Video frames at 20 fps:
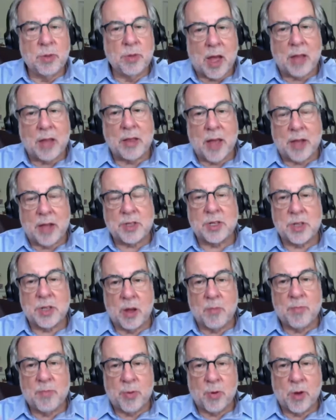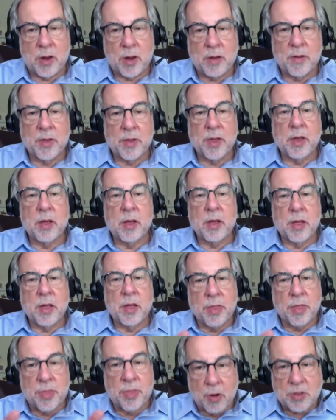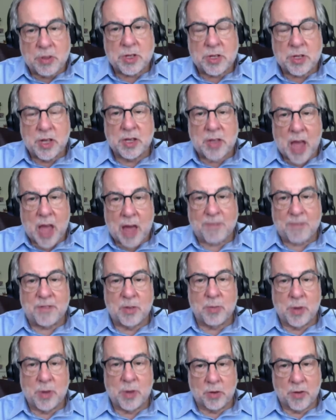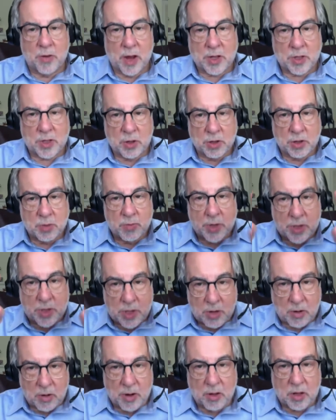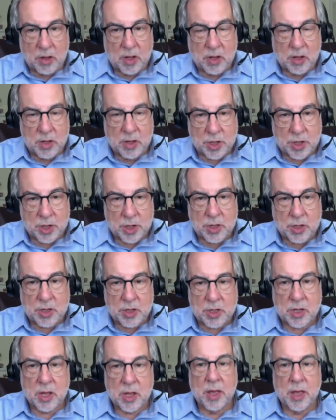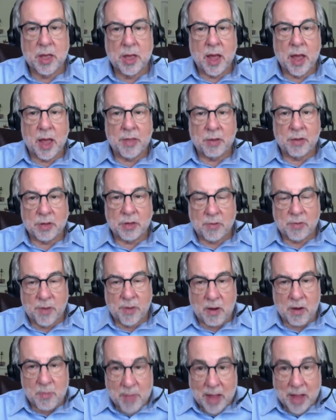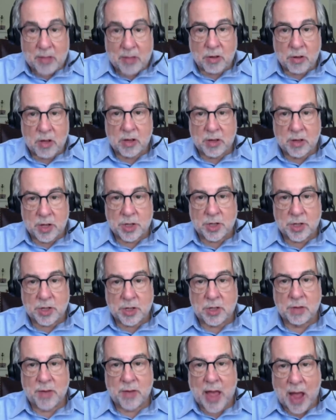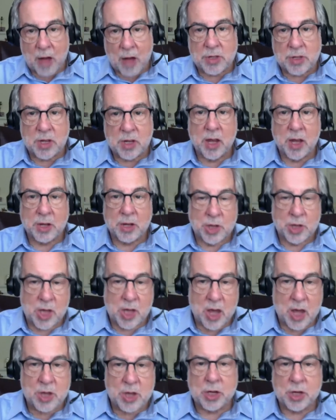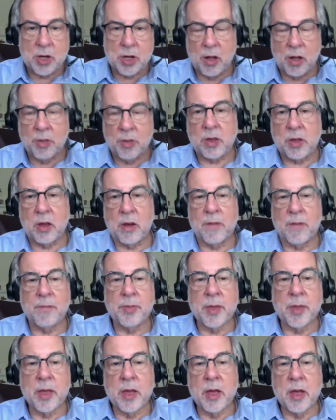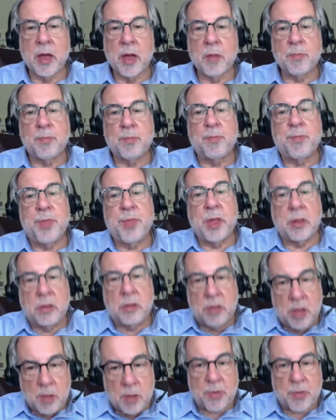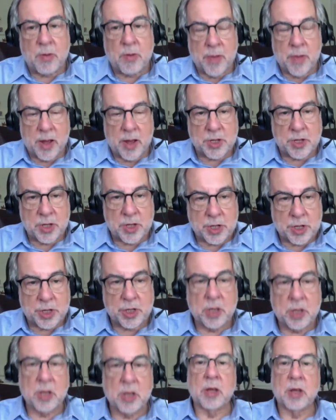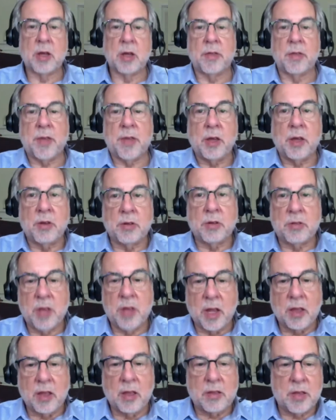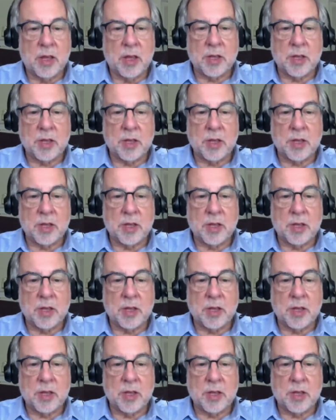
At some point, those things have to be addressed. Those material conditions and those environmental conditions of housing, education, healthcare. The deeper message that your dignity is